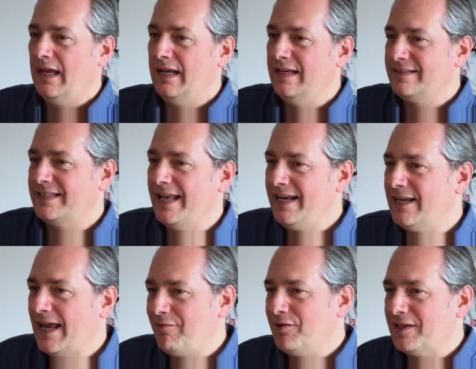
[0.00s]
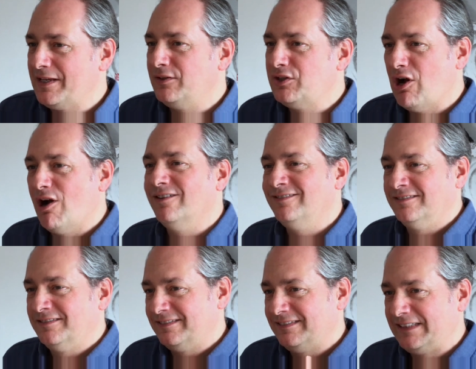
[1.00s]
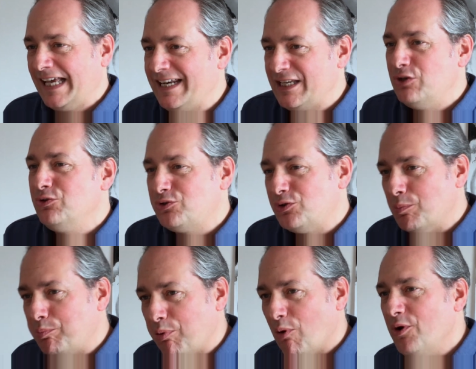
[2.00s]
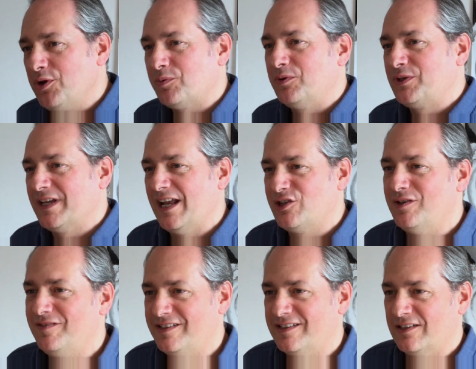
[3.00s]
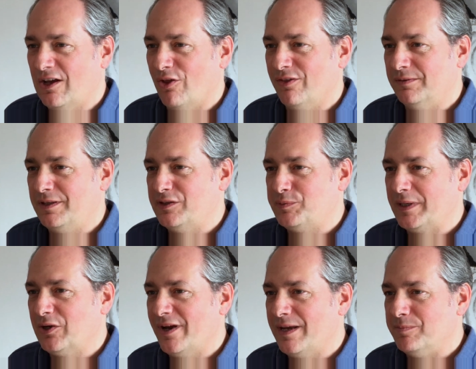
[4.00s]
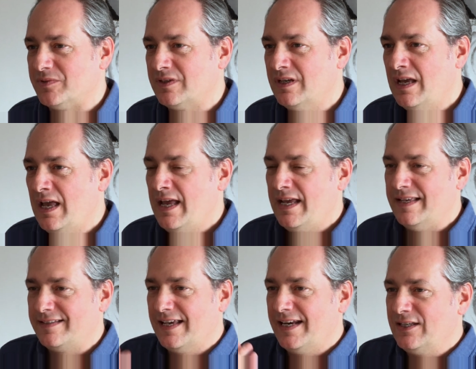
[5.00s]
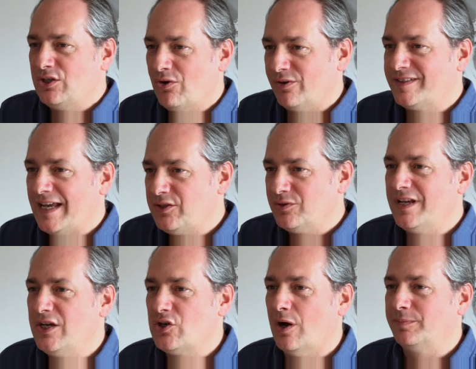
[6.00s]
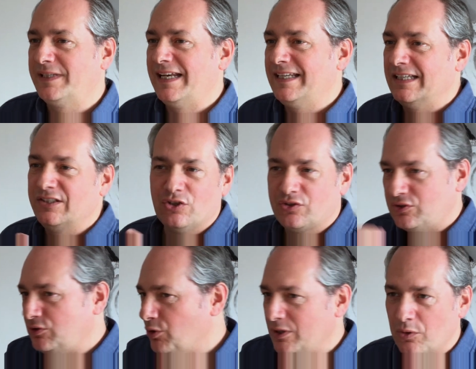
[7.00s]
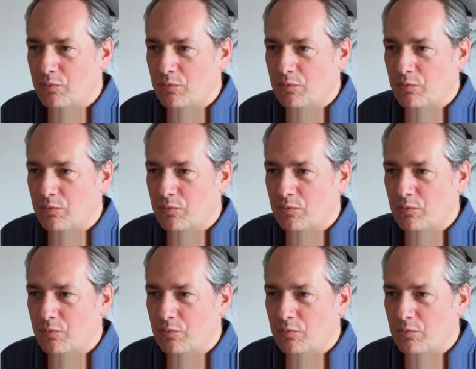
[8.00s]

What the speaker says: Is getting everything done getting you to the point where you can achieve these bigger aims? Is getting your day-to-day job, just doing the